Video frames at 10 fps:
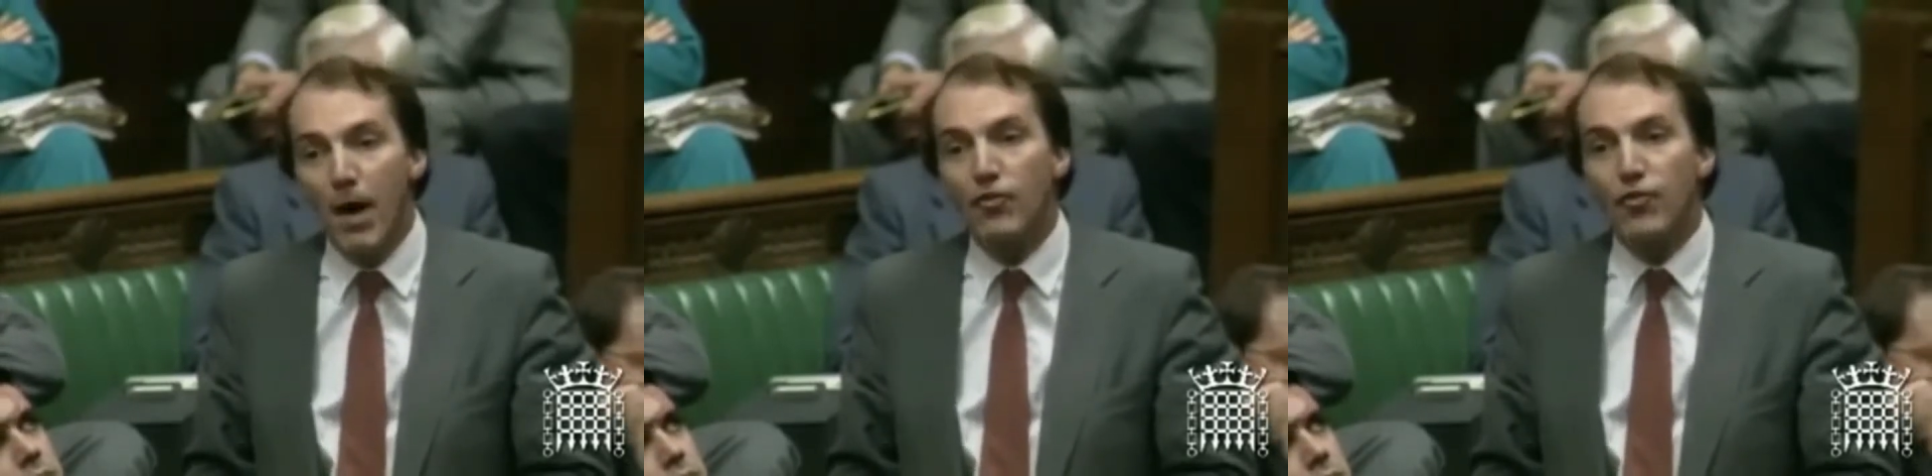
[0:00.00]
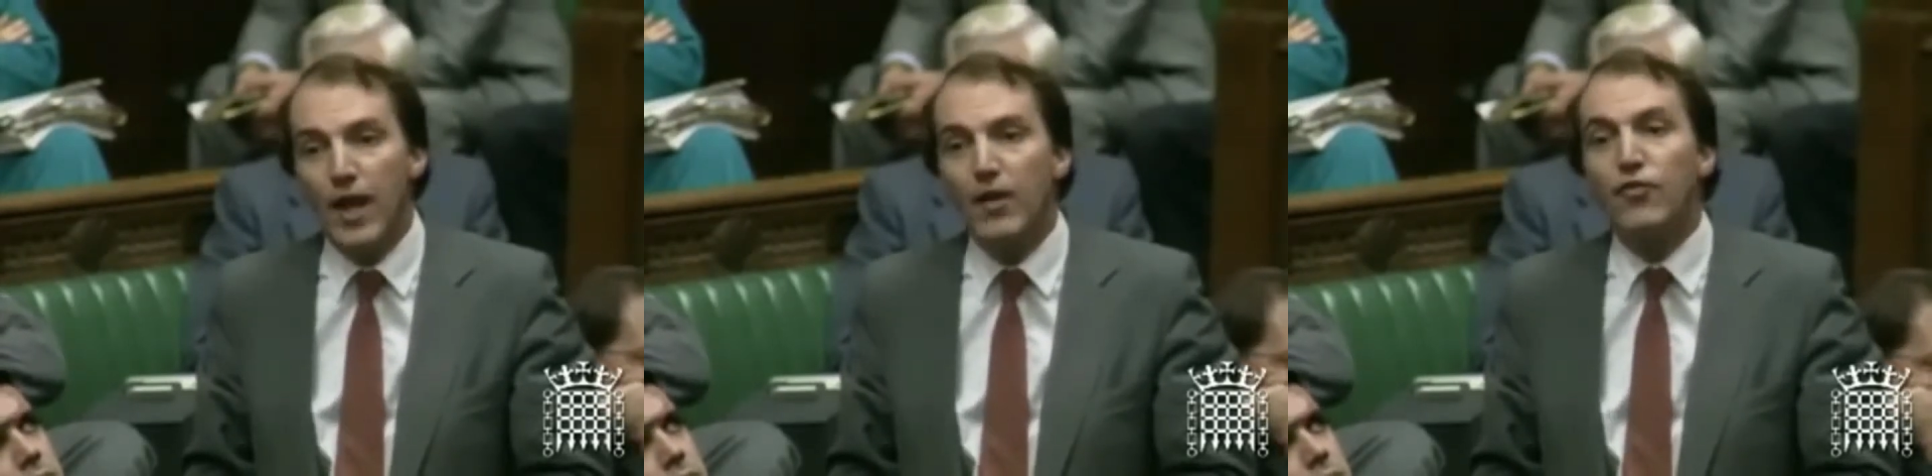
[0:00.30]

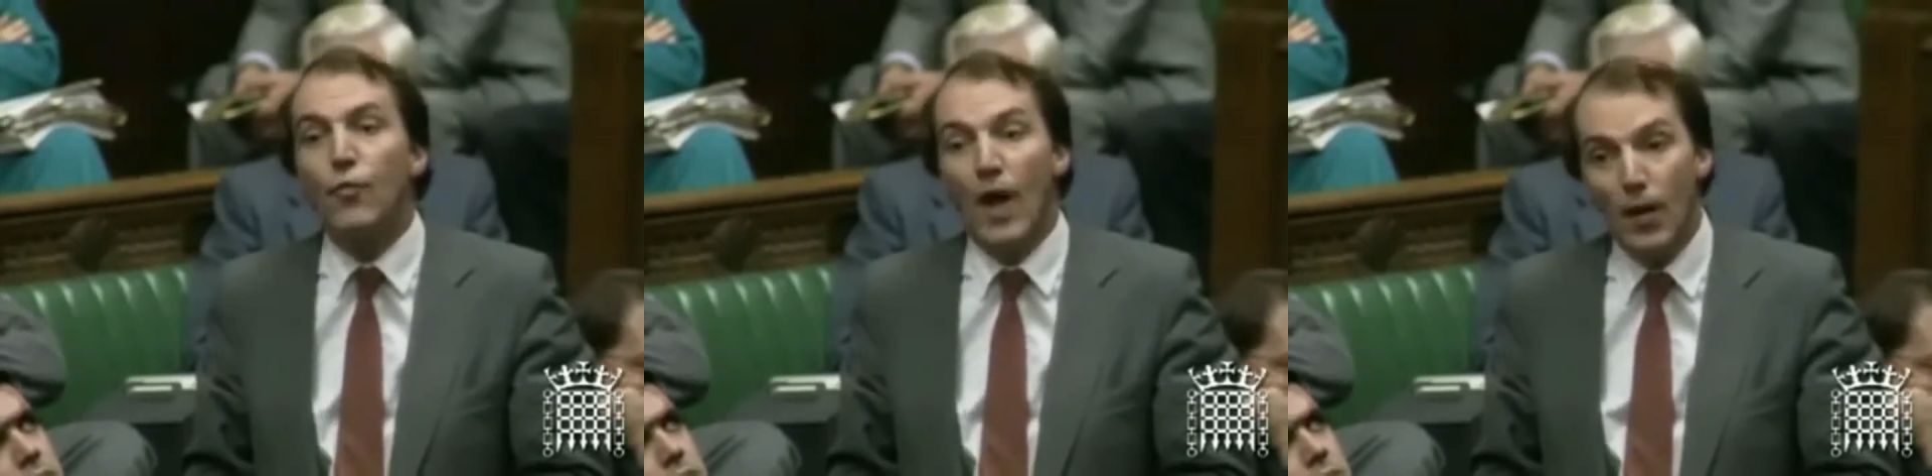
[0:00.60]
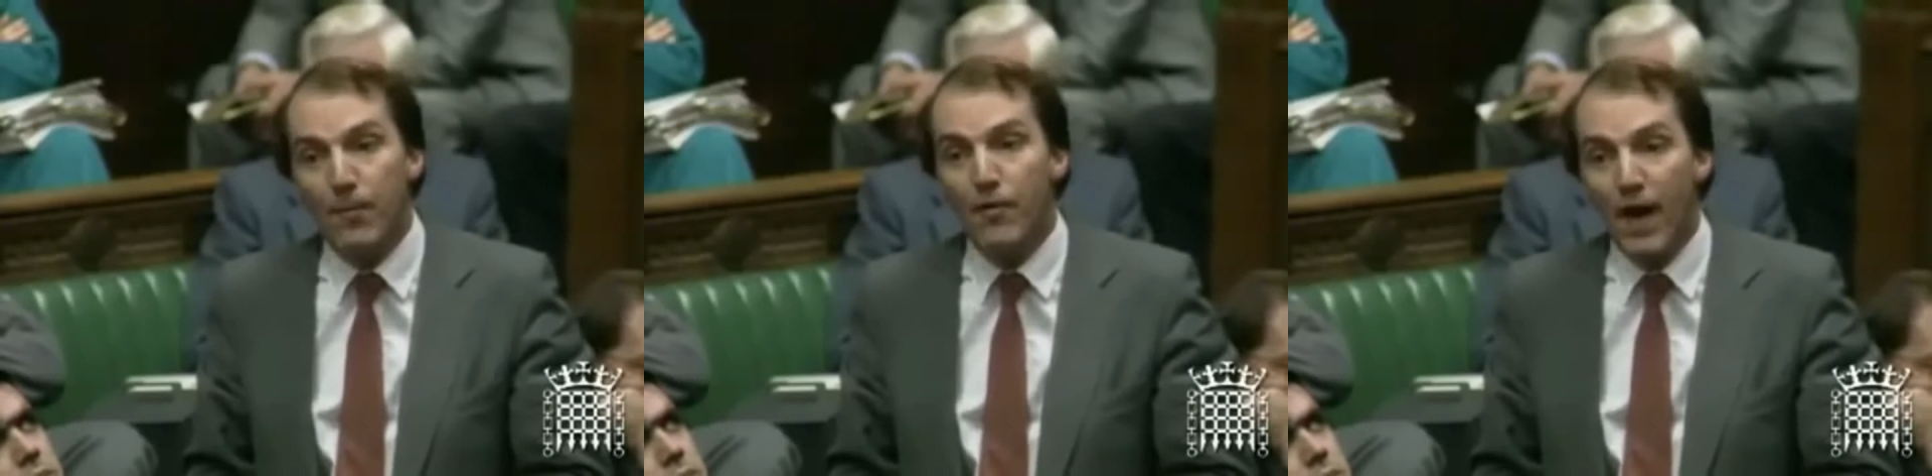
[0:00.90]
much less
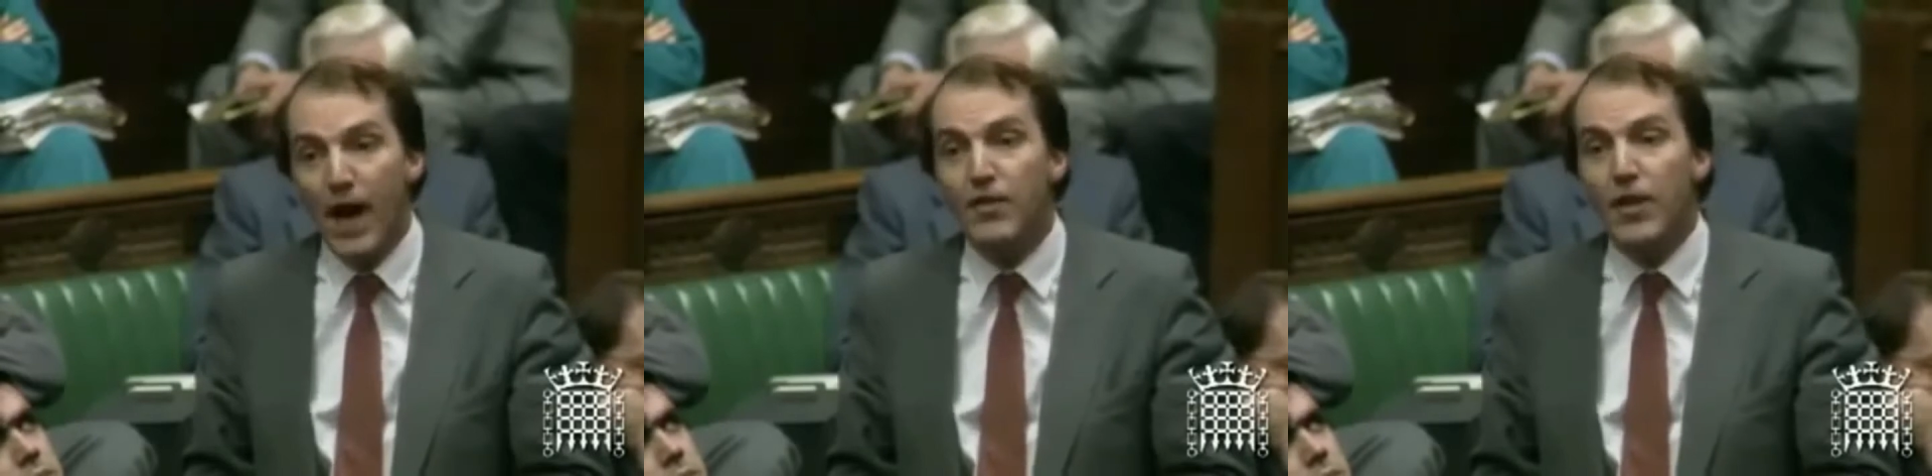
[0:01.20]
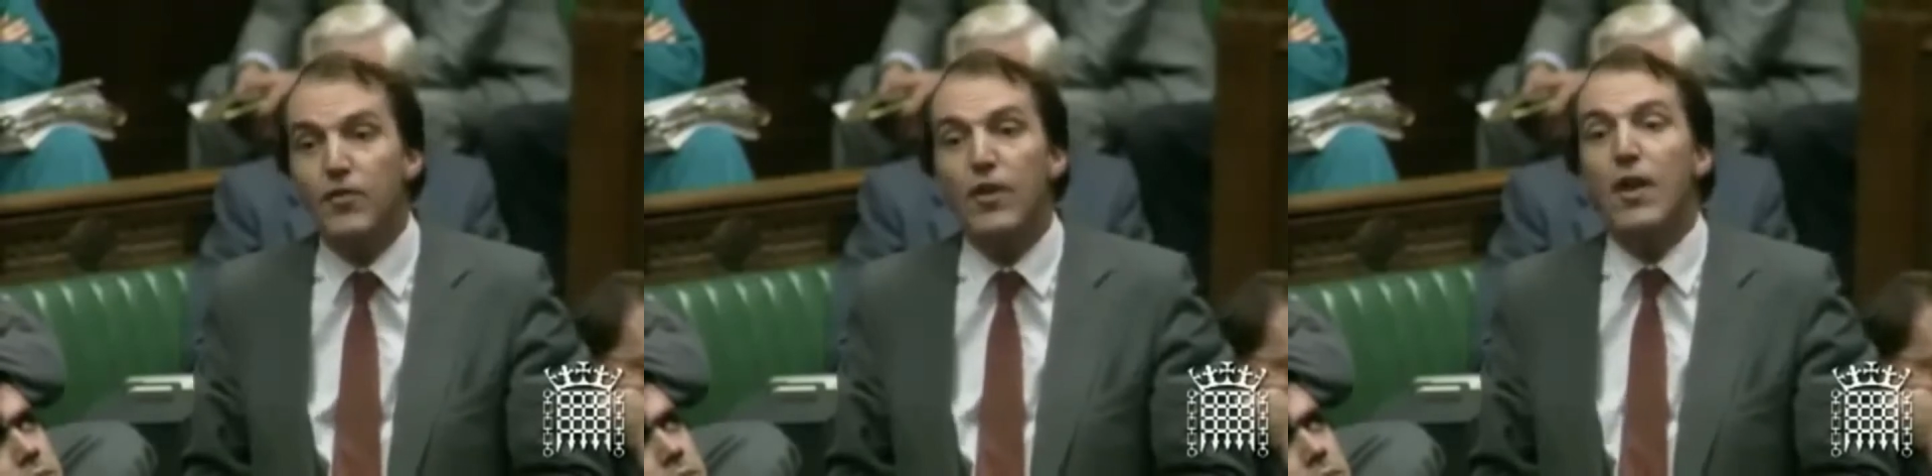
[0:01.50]
well
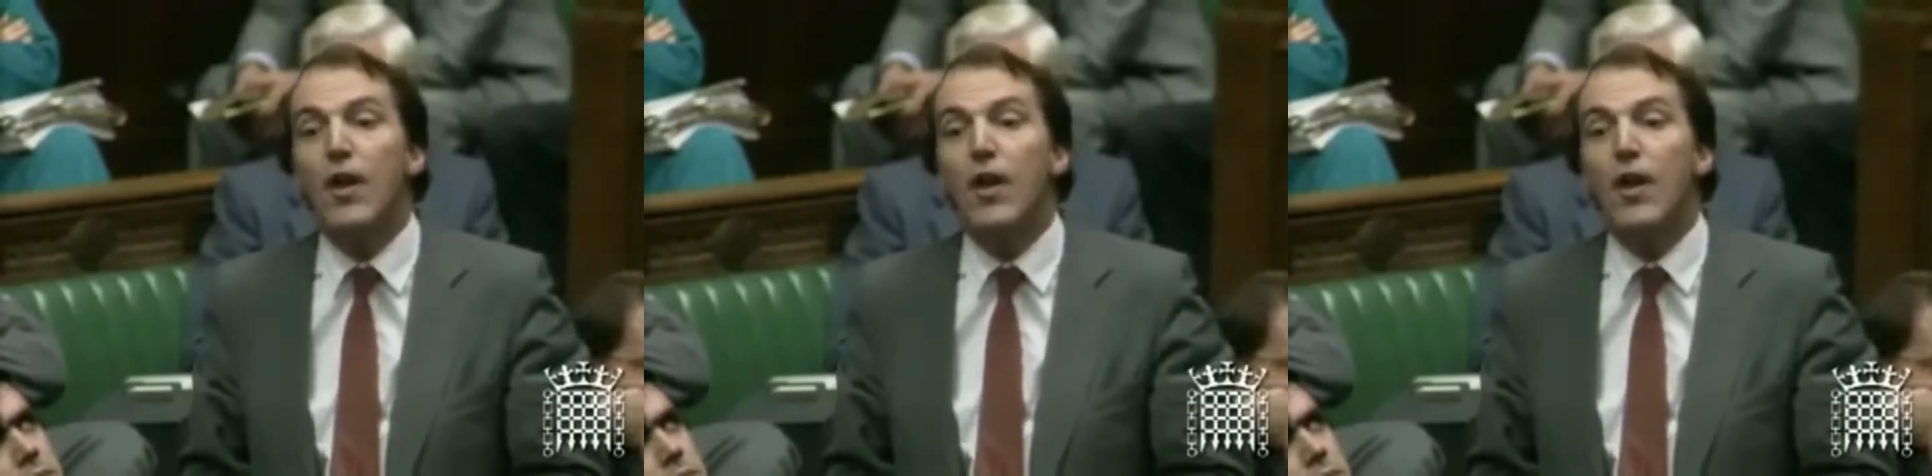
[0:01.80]
provided